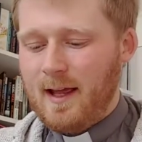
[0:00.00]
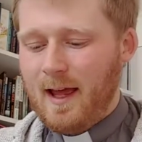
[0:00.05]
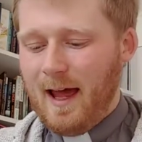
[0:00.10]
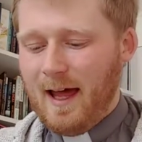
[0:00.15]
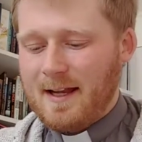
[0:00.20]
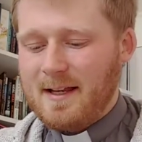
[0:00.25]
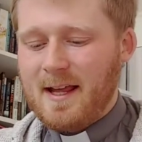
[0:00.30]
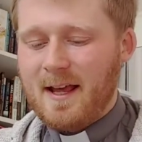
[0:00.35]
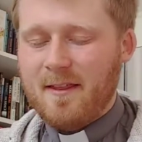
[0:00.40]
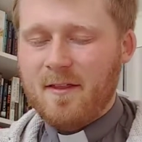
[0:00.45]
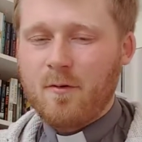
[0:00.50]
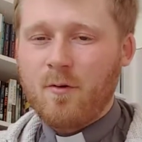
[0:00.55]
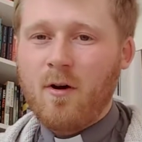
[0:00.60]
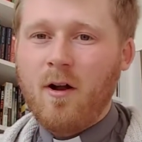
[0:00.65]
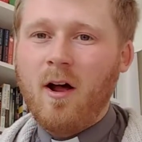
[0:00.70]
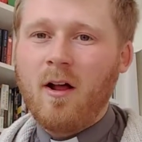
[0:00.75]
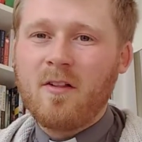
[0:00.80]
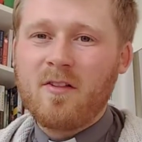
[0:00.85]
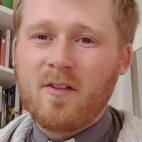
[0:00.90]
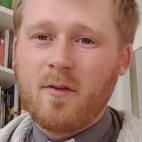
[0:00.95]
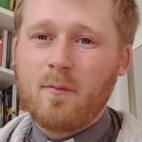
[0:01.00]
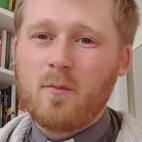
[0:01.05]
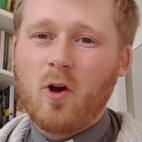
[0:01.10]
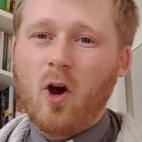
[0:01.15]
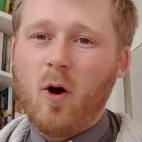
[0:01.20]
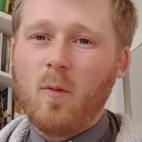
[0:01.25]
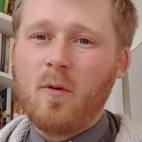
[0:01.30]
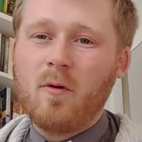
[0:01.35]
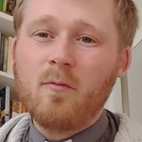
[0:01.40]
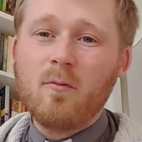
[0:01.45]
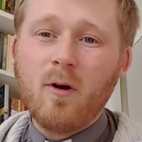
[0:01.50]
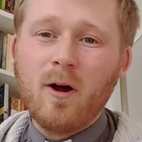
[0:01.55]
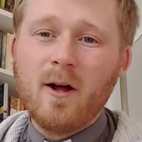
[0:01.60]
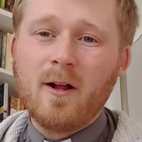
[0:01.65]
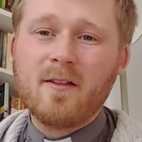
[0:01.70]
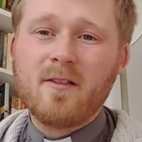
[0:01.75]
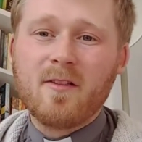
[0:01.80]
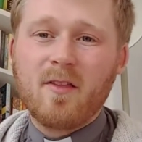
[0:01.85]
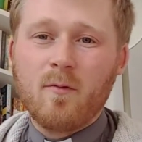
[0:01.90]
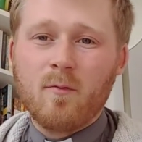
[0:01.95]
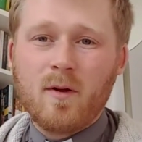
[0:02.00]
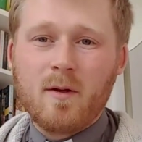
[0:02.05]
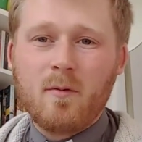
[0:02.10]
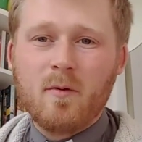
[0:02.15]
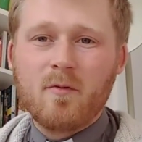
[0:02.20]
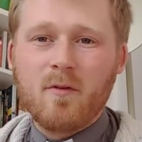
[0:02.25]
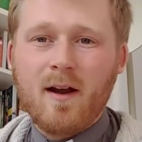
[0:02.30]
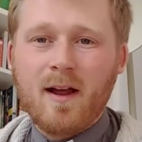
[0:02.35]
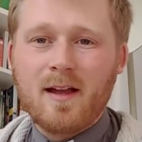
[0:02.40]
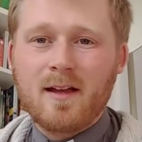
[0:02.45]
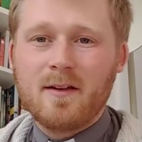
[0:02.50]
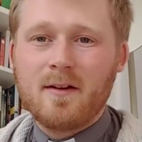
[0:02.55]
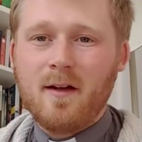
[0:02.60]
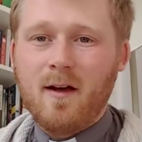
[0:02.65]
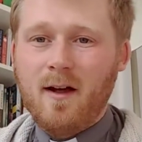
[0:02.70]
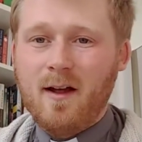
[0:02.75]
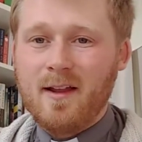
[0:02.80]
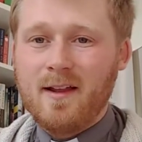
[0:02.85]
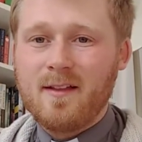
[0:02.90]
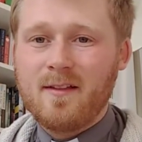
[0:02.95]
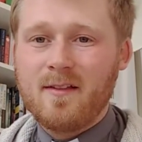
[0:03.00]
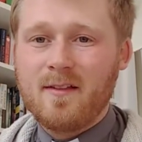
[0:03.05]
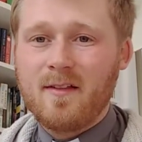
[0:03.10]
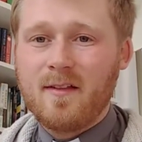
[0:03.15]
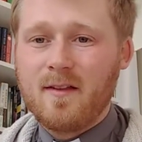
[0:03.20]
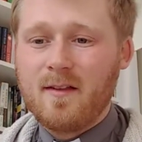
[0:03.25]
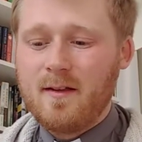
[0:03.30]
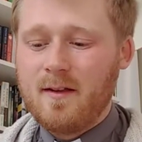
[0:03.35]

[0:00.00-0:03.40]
And yet there are some common words that we would recognise.